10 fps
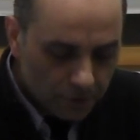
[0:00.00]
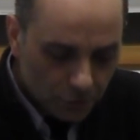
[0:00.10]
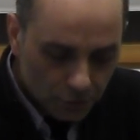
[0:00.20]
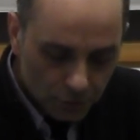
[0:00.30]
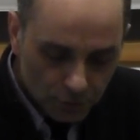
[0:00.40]

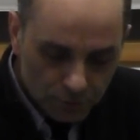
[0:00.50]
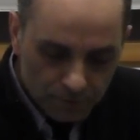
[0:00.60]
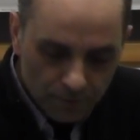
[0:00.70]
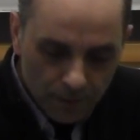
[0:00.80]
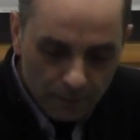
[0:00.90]
to
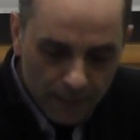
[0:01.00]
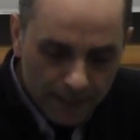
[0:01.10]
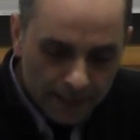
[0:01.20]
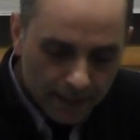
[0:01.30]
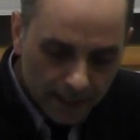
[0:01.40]
make
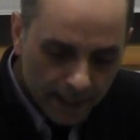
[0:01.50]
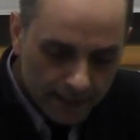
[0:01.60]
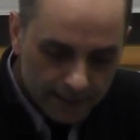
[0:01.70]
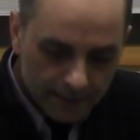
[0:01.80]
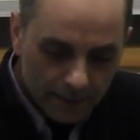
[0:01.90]
a
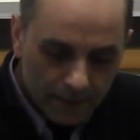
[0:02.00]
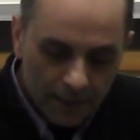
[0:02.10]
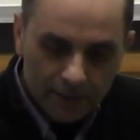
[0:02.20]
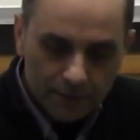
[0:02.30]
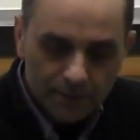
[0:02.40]
guess about
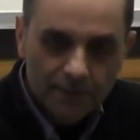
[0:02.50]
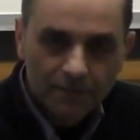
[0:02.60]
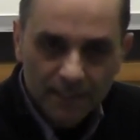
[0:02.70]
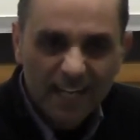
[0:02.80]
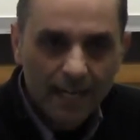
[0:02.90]
a
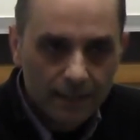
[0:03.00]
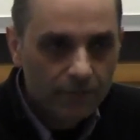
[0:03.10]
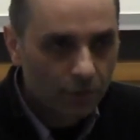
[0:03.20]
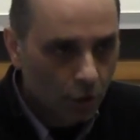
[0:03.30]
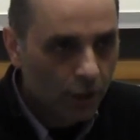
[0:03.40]
specific kind
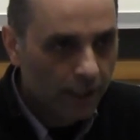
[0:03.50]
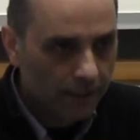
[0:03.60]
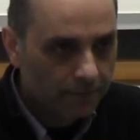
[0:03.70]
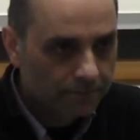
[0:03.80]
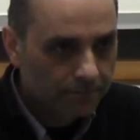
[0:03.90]
of learning.
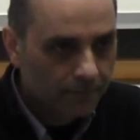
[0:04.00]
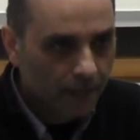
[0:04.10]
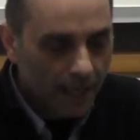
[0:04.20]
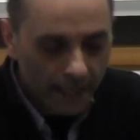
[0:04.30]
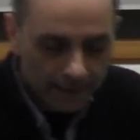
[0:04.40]

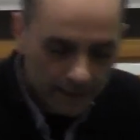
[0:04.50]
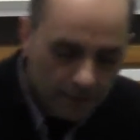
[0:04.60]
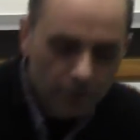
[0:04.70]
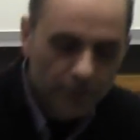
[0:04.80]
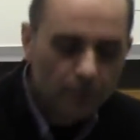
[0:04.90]
And
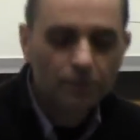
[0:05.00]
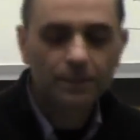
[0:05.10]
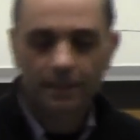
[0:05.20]
here, here was the